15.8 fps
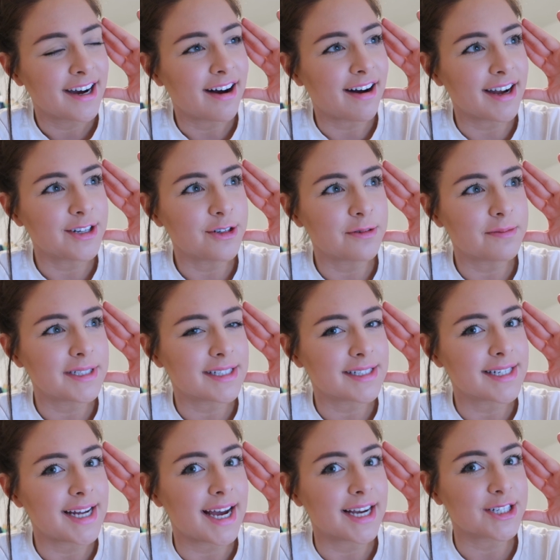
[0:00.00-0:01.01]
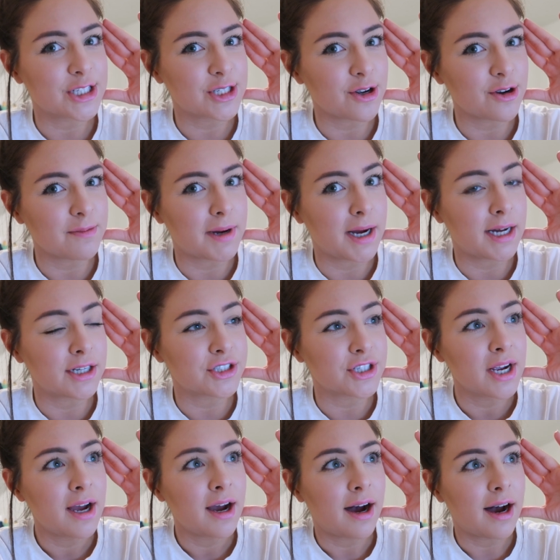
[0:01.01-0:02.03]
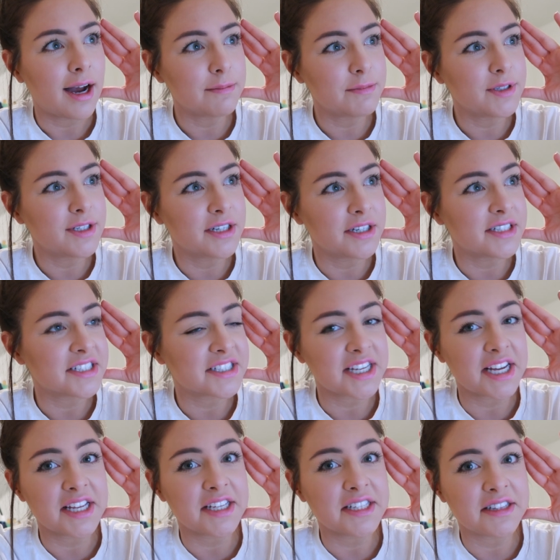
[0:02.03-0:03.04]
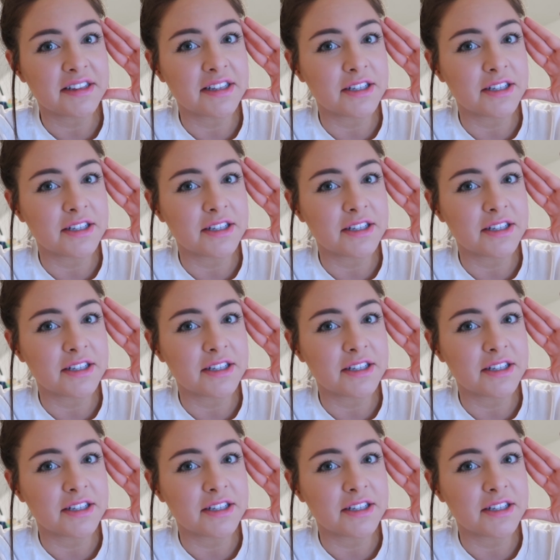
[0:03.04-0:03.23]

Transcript: I normally snack so much. I'm gonna say